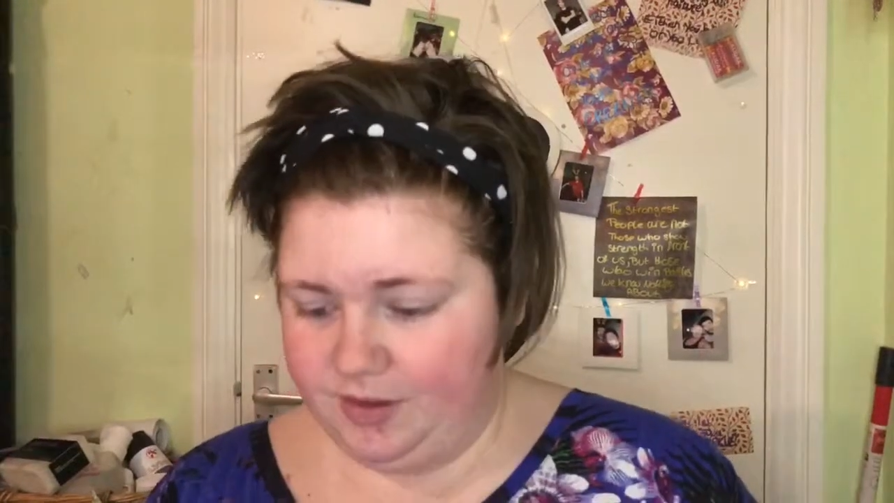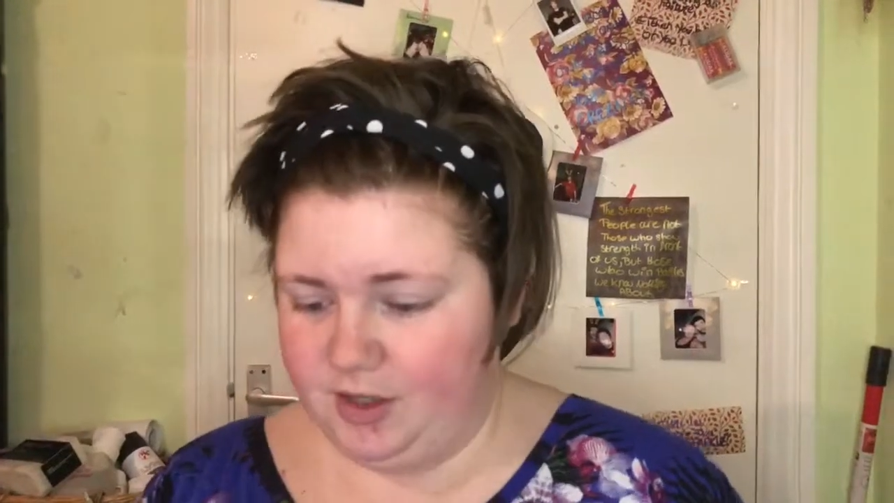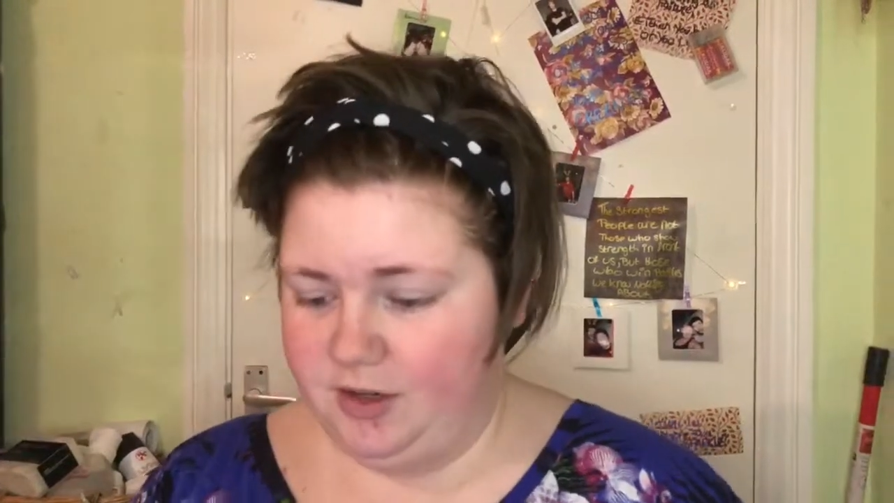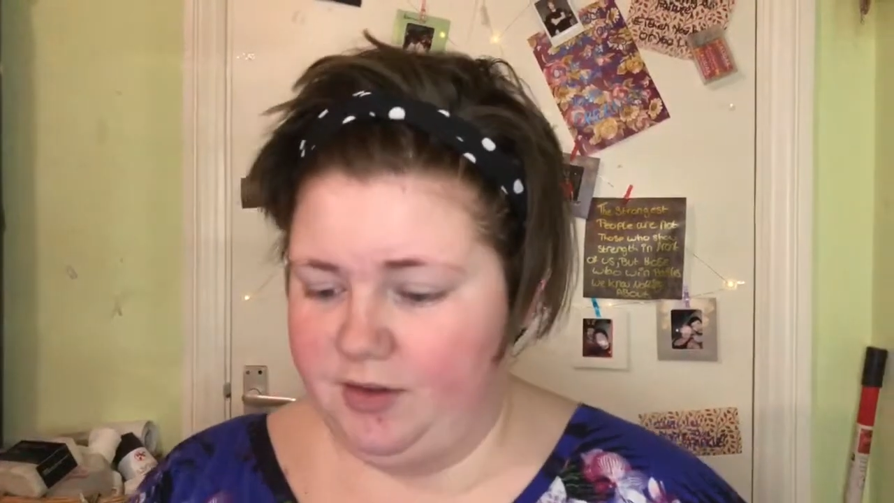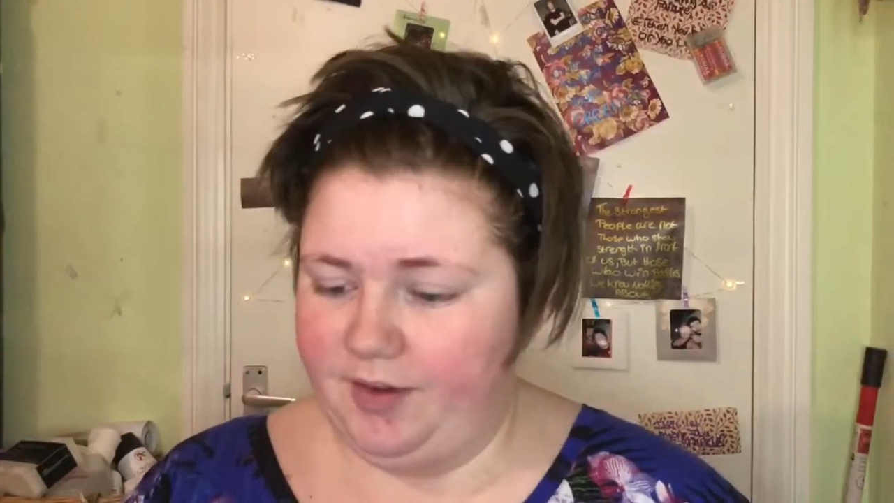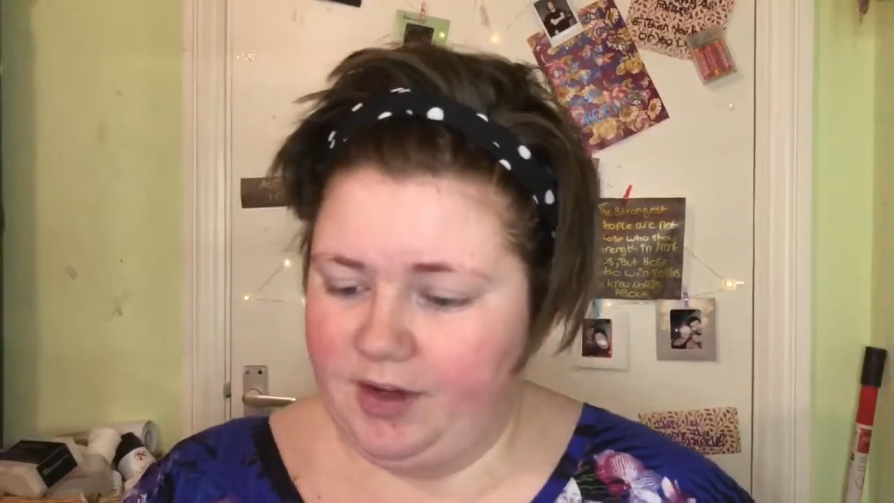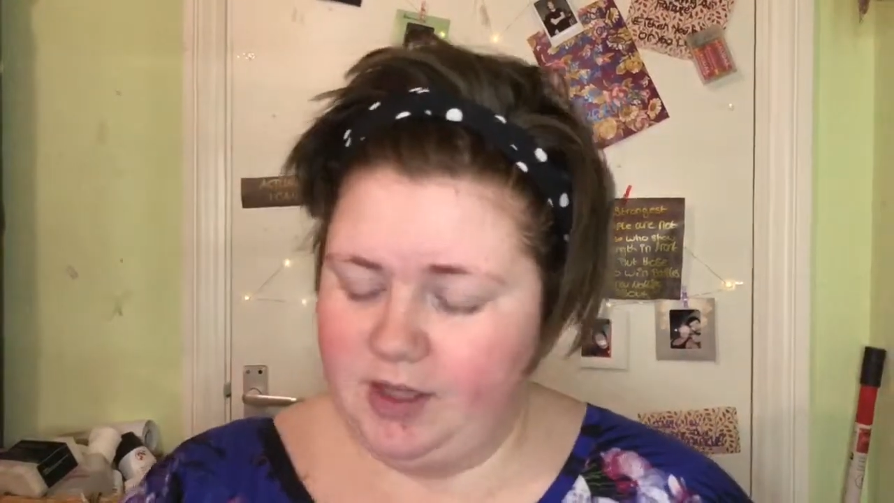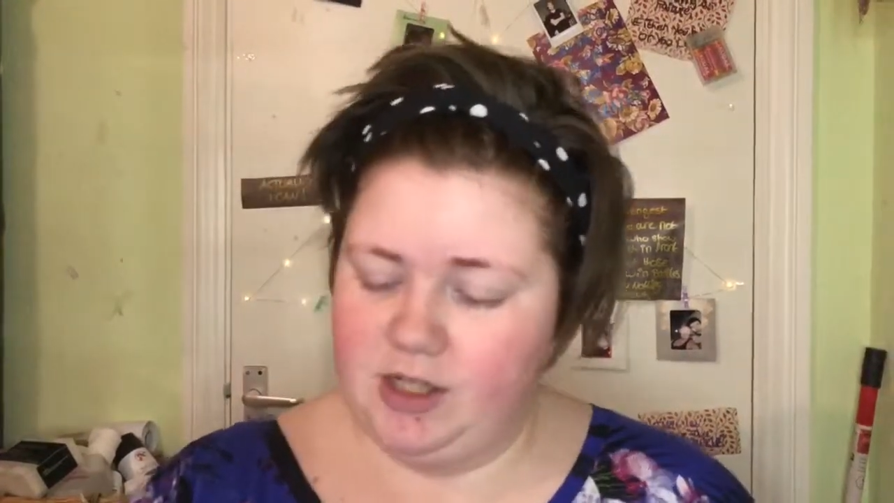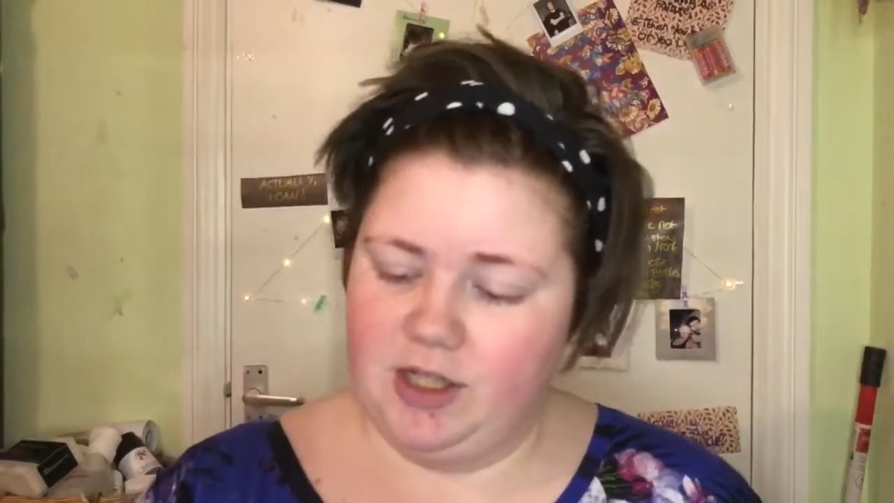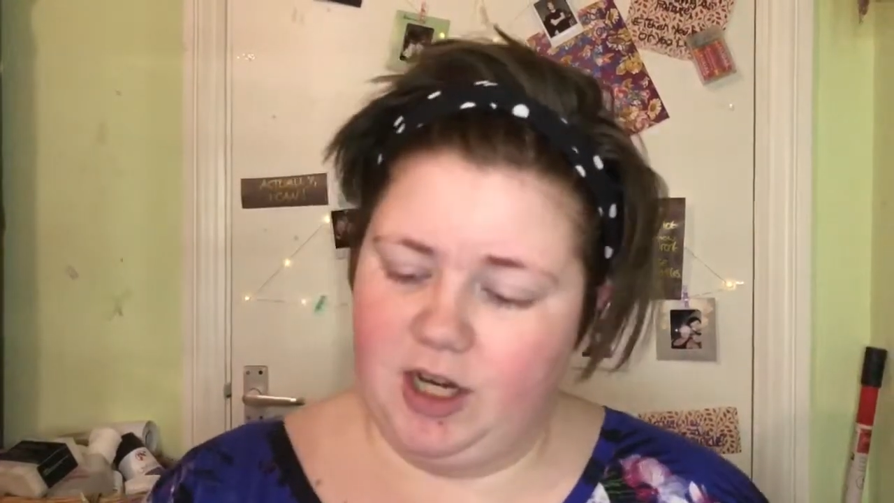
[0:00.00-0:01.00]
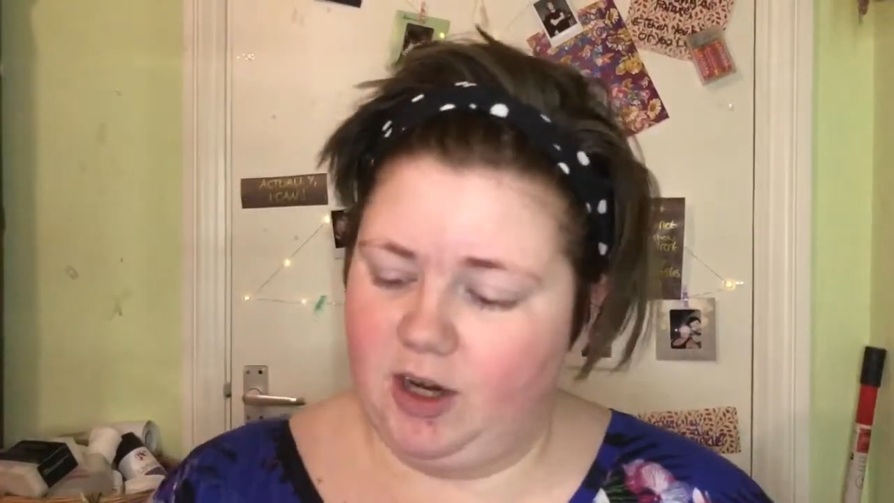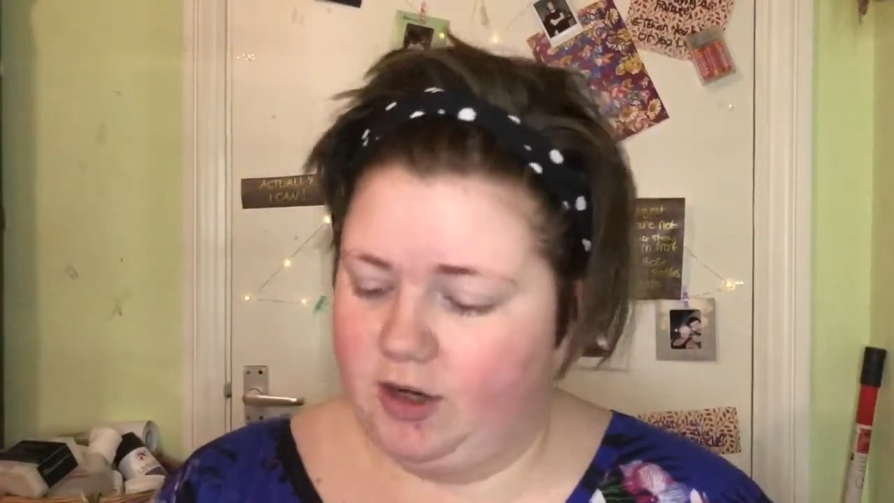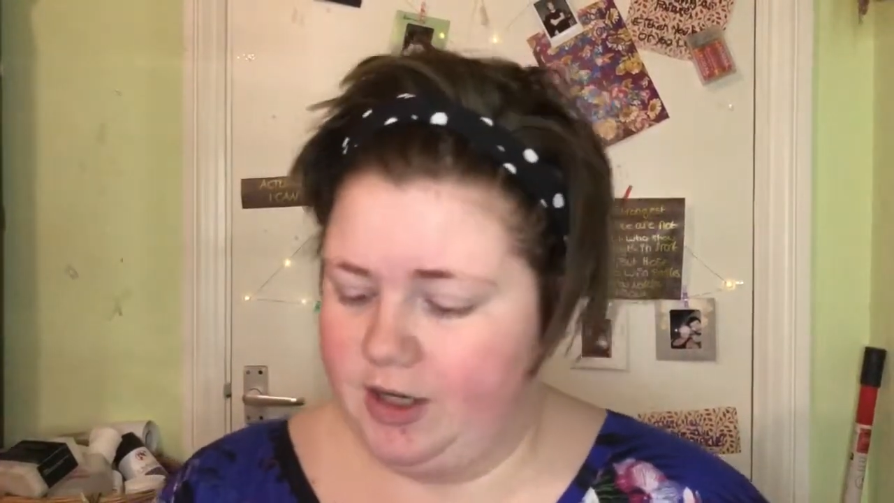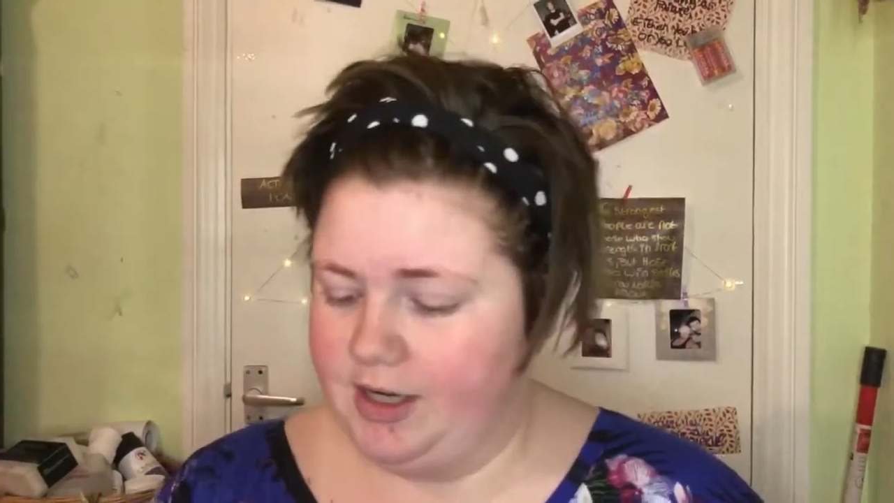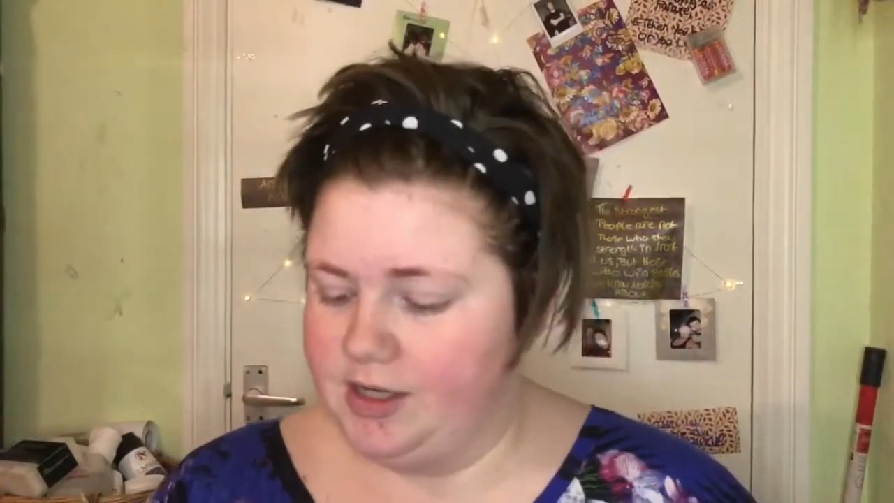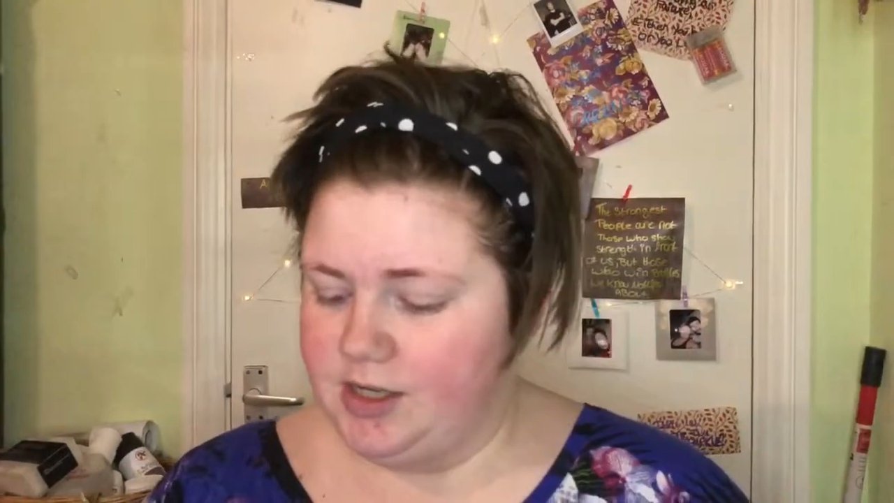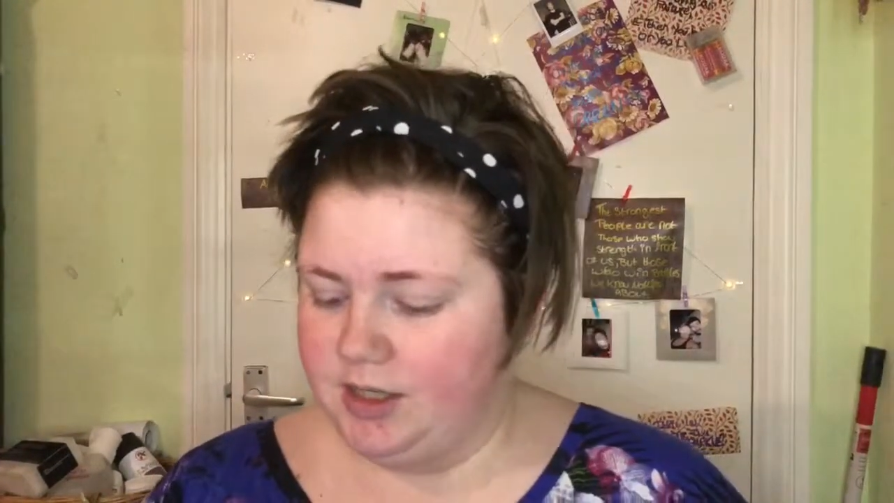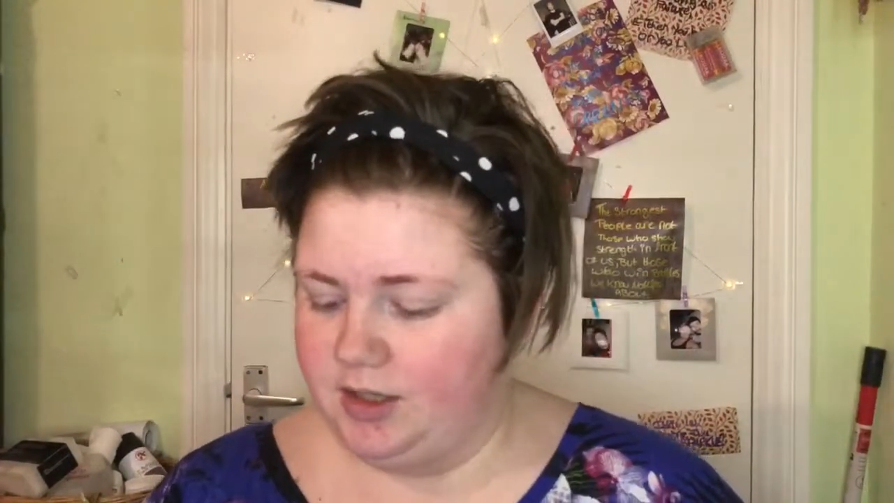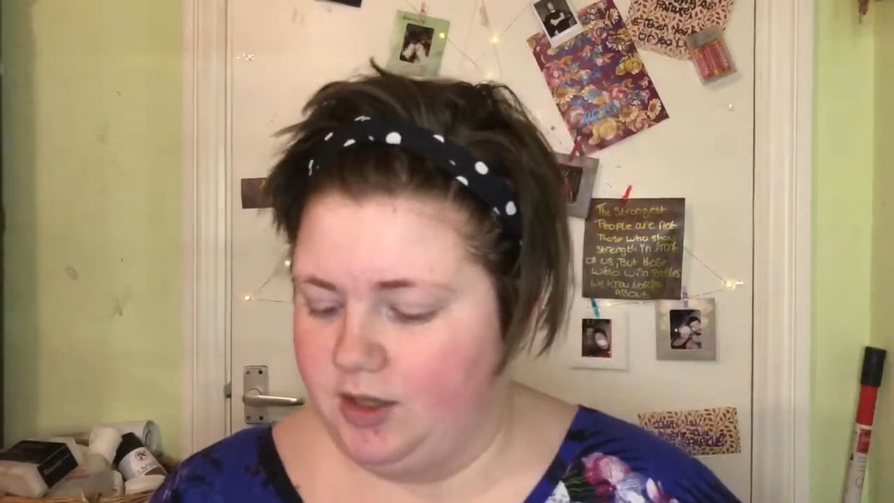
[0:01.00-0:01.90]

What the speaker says: So the foundation I got is